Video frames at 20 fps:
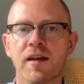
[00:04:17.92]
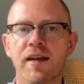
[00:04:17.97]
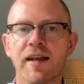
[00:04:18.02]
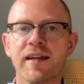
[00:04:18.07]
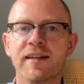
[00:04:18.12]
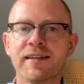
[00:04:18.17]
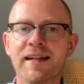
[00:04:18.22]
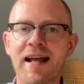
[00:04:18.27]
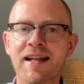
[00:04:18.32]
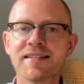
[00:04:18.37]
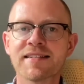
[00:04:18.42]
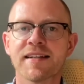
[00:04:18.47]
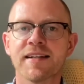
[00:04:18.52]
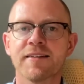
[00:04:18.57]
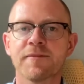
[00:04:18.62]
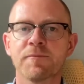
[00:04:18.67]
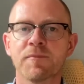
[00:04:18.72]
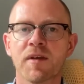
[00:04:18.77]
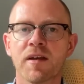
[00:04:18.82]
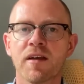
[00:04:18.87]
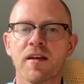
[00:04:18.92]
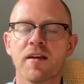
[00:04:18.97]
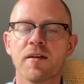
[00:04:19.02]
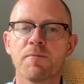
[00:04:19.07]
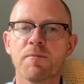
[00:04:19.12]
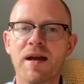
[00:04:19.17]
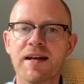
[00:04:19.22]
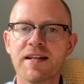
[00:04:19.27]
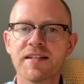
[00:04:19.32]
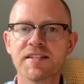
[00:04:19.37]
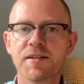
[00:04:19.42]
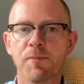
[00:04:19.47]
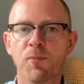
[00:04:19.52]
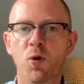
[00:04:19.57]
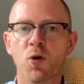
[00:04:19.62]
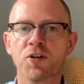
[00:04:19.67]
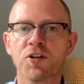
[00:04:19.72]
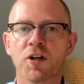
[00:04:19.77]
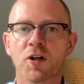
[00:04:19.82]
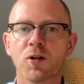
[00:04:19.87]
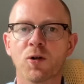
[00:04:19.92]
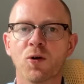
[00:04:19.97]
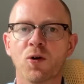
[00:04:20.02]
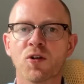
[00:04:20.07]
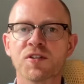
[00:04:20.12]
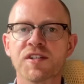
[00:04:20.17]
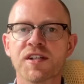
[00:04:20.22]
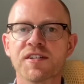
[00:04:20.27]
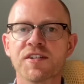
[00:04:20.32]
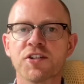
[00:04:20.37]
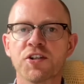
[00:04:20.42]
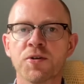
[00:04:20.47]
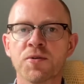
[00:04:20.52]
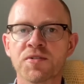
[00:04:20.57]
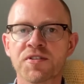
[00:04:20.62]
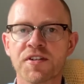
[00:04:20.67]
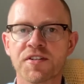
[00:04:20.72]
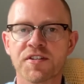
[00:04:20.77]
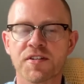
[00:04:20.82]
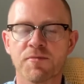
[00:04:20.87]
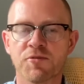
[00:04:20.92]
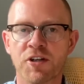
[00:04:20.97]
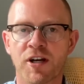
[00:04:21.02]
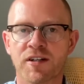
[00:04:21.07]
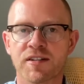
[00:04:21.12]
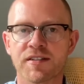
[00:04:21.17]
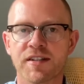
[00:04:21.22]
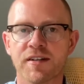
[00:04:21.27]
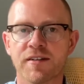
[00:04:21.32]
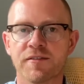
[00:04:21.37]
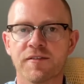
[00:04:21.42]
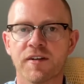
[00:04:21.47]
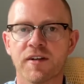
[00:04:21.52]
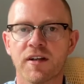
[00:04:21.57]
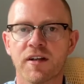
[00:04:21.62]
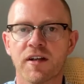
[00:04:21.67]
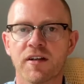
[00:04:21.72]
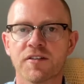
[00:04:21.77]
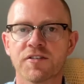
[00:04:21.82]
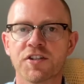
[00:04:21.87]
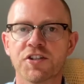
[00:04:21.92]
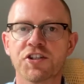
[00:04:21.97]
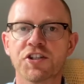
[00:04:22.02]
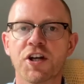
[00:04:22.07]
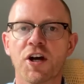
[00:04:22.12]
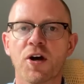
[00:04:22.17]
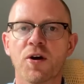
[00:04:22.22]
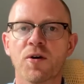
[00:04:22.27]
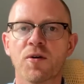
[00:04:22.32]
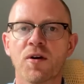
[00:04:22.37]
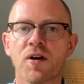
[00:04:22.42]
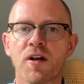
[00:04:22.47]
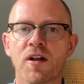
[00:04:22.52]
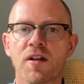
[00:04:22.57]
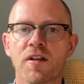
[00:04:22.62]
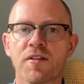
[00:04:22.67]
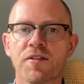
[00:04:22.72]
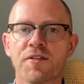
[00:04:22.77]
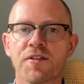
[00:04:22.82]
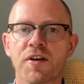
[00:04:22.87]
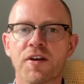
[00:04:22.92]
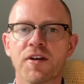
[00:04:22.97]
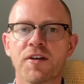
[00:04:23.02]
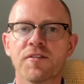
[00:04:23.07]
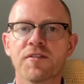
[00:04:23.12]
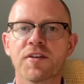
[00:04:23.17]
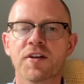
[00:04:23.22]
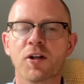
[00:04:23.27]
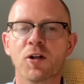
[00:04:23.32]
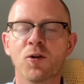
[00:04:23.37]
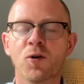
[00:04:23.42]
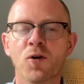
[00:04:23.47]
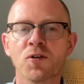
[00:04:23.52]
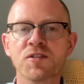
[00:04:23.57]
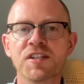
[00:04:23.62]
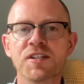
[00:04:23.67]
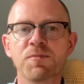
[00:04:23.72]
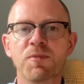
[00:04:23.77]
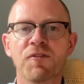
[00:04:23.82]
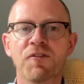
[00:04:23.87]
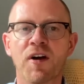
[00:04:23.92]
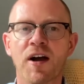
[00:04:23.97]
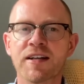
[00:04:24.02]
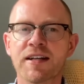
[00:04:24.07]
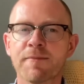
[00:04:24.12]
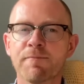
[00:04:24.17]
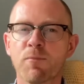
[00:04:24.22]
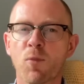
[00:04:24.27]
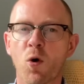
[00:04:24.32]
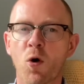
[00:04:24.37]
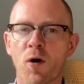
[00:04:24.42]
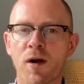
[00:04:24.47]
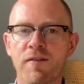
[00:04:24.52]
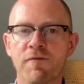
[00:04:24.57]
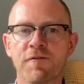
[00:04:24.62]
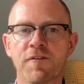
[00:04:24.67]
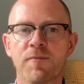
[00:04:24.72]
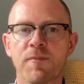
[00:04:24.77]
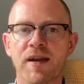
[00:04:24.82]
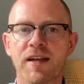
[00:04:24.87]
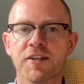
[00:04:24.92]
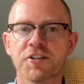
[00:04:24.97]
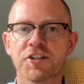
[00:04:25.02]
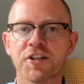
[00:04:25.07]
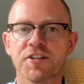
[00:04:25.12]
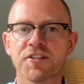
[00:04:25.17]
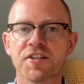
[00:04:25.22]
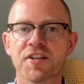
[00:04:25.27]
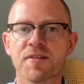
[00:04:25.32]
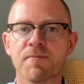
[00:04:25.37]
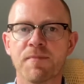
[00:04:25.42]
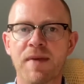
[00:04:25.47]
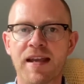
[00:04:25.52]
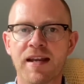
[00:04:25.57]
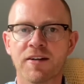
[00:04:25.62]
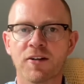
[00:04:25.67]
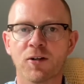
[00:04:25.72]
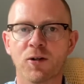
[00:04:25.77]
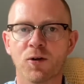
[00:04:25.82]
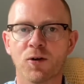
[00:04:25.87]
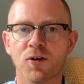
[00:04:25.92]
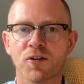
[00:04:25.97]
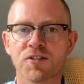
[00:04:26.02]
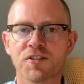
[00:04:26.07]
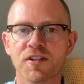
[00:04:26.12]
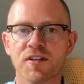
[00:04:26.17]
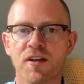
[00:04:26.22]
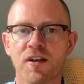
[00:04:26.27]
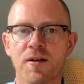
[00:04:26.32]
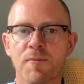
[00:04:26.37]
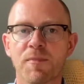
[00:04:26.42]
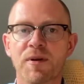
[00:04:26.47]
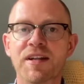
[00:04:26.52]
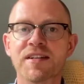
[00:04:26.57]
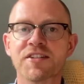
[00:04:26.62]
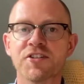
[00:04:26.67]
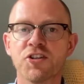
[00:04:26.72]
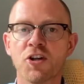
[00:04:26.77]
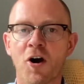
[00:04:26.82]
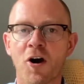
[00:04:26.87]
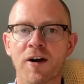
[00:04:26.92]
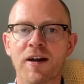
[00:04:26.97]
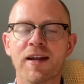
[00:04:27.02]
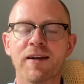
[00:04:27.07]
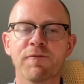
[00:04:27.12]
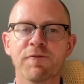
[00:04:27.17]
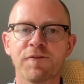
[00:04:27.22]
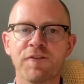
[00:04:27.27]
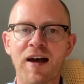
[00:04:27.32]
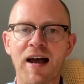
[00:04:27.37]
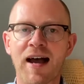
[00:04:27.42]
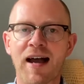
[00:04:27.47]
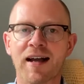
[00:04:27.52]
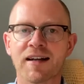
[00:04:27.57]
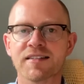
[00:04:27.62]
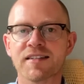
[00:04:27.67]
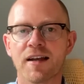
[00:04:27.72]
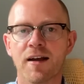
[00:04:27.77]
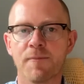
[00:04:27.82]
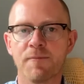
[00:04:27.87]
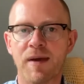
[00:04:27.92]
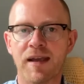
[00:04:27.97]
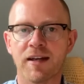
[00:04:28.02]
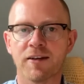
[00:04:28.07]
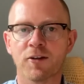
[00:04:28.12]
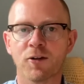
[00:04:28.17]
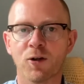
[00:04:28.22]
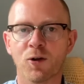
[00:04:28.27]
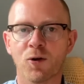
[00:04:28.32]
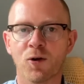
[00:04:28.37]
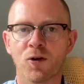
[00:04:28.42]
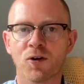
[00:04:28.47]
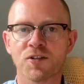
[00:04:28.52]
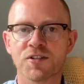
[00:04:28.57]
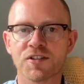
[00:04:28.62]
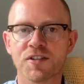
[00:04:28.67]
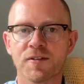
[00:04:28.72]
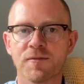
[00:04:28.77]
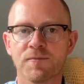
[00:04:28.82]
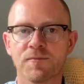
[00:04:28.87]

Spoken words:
In Latin, many subordinate clauses use the subjunctive to show that the clause is providing more information to the main clause, but is not in fact a main clause.